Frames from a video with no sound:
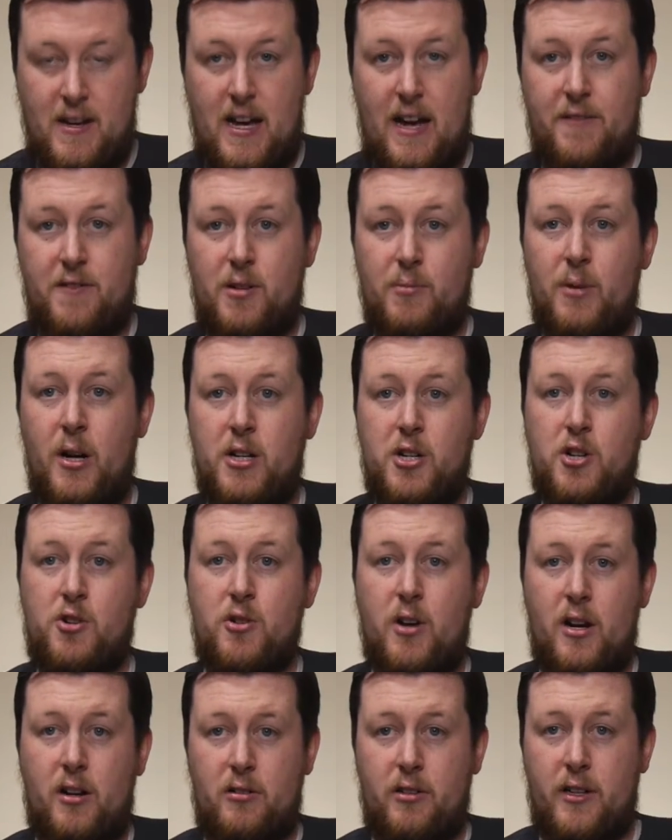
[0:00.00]
After much
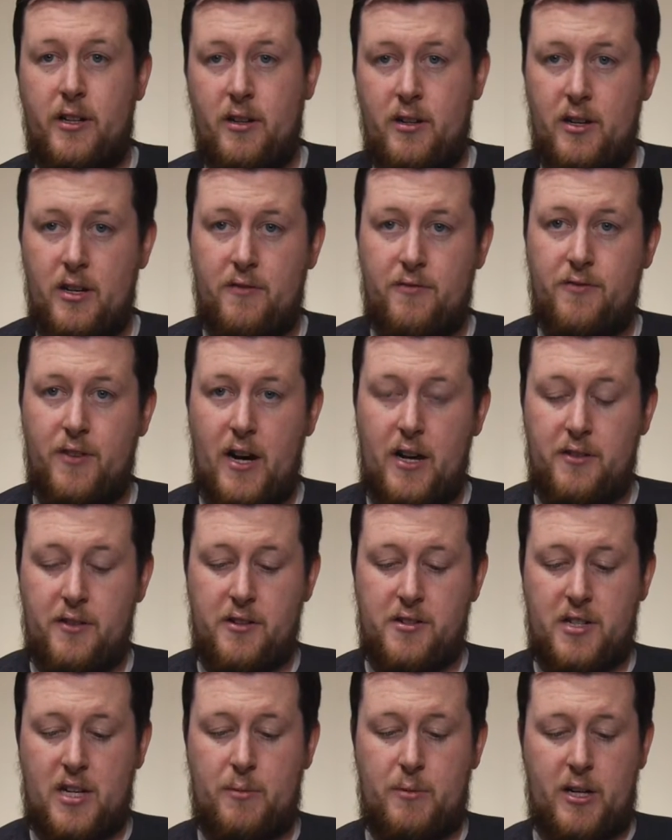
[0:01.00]
struggling, it finally
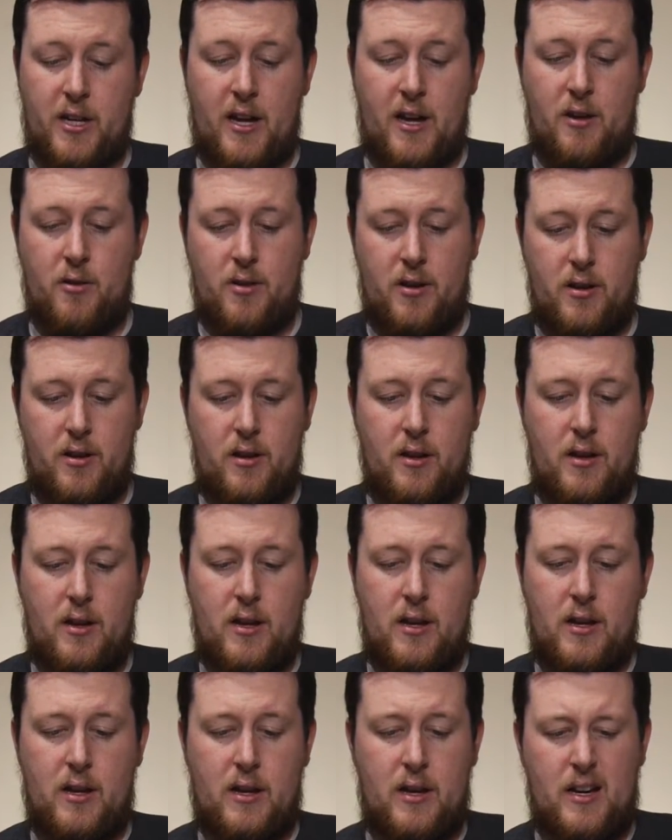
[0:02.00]
is coming out.
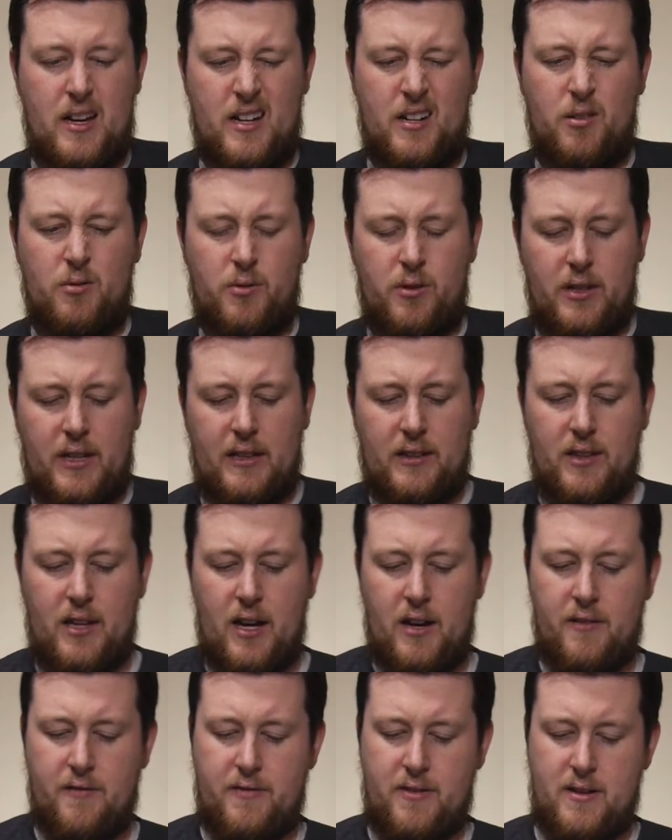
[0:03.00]
Uh, I don't really
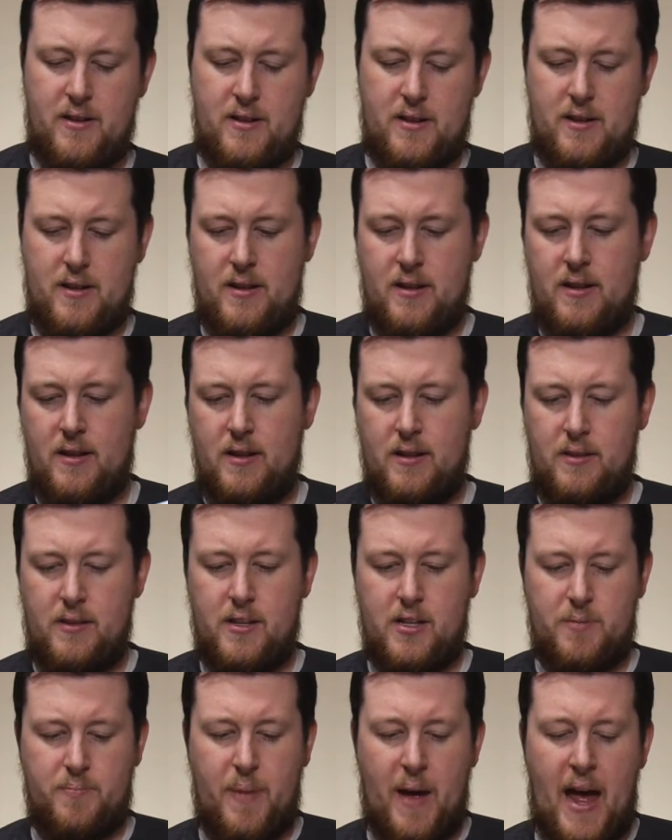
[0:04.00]
love
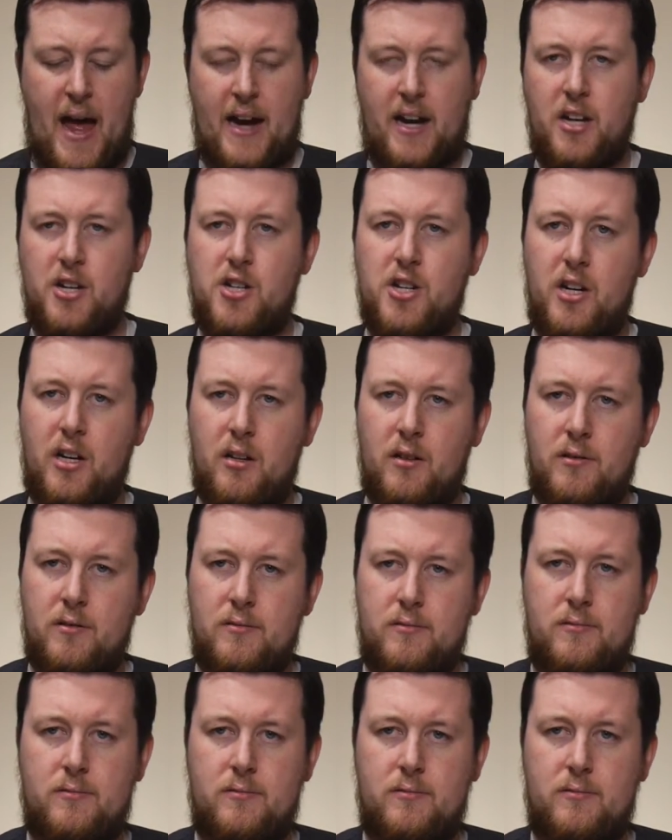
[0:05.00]
this packaging